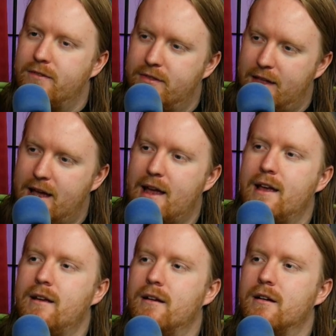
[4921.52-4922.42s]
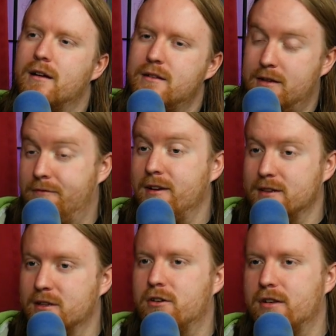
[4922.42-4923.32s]
They yeah. if they
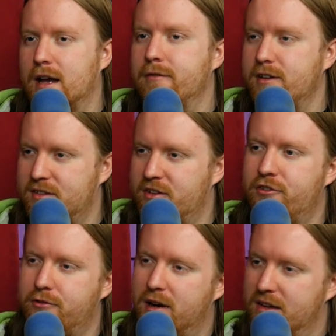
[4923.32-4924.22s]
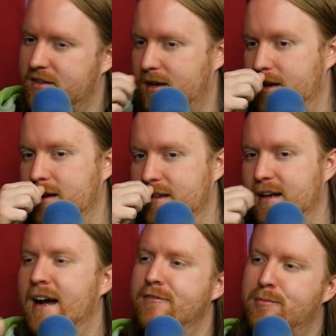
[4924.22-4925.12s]
literally have like such a dry skin and
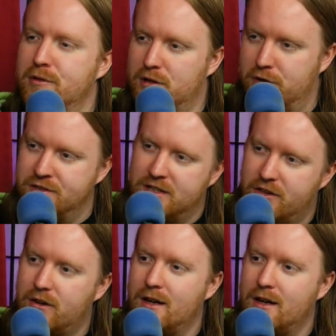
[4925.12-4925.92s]
like have to put lotion on their